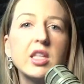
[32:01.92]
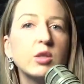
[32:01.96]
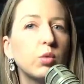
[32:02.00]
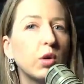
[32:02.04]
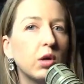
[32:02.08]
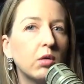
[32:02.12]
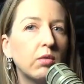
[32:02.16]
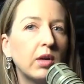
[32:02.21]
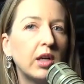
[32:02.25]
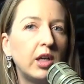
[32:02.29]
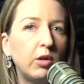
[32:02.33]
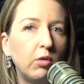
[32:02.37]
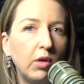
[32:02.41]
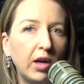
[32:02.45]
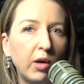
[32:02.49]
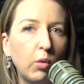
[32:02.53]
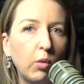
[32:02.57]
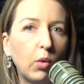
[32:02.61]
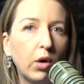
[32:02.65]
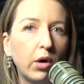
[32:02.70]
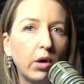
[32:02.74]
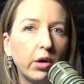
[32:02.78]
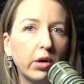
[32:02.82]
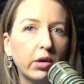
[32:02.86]
And that's where it really,
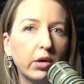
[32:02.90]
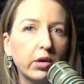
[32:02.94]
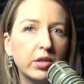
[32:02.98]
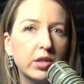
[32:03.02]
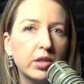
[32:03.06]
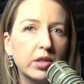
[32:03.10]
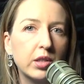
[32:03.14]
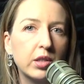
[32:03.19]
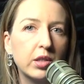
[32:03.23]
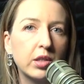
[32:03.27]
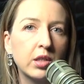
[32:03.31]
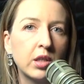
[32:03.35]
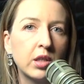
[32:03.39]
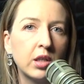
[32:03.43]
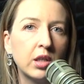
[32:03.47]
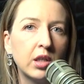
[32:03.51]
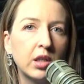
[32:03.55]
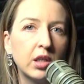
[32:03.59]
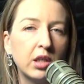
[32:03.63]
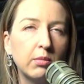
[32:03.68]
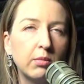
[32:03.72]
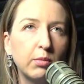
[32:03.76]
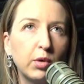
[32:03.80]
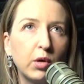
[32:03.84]
really works,
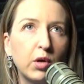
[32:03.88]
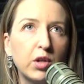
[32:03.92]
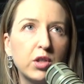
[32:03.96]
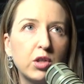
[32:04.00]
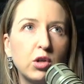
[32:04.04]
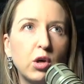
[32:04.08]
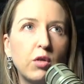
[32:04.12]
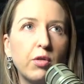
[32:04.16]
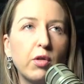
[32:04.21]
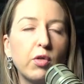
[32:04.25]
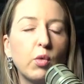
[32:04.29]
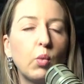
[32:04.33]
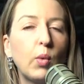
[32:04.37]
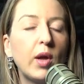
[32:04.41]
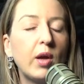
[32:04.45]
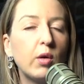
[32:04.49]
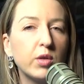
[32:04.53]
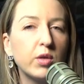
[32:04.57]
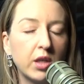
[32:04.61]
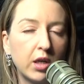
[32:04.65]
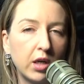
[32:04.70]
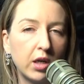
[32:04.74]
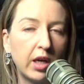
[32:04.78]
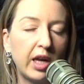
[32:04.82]
because you know that the
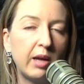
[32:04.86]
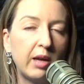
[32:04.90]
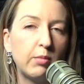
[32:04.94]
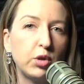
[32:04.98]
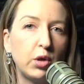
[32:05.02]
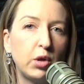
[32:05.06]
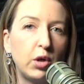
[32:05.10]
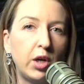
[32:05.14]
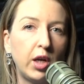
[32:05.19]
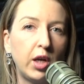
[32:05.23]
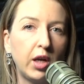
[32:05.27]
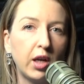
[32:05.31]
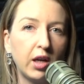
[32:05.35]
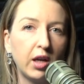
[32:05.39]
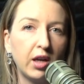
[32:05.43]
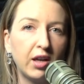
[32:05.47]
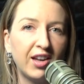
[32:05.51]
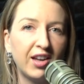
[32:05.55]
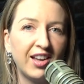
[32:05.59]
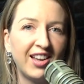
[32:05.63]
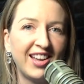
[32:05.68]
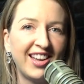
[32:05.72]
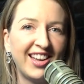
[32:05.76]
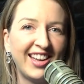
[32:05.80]
wheels are going to keep
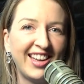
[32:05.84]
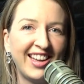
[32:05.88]
turning.